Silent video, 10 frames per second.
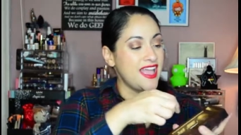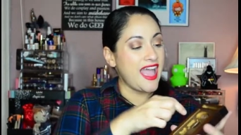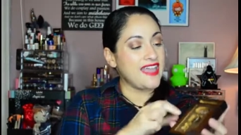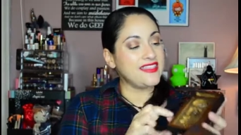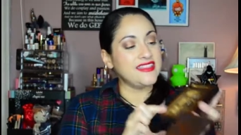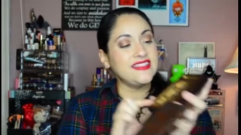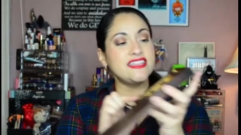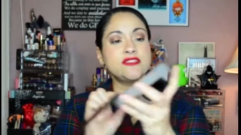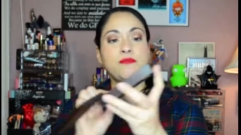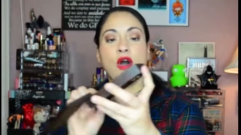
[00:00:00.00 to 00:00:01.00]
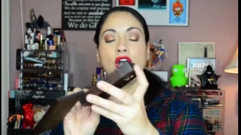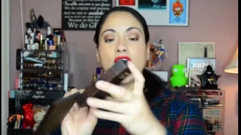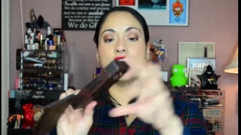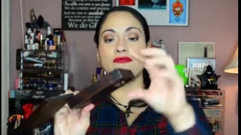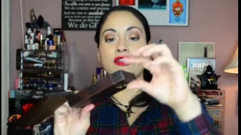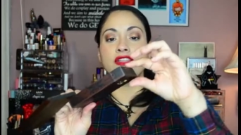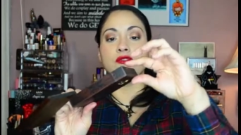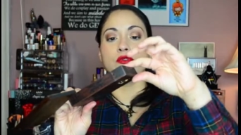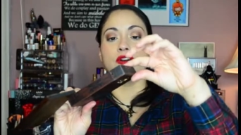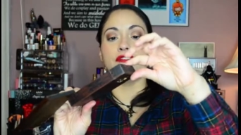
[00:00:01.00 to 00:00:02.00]
And then this part, really
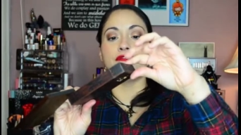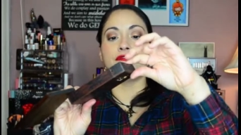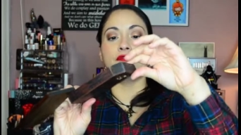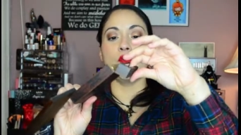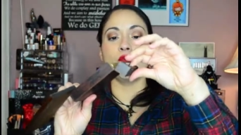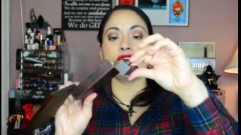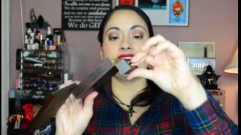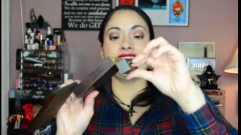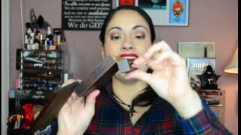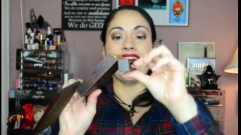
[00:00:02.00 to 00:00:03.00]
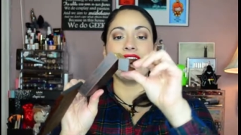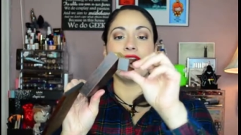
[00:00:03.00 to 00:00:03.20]
cool, it folds down.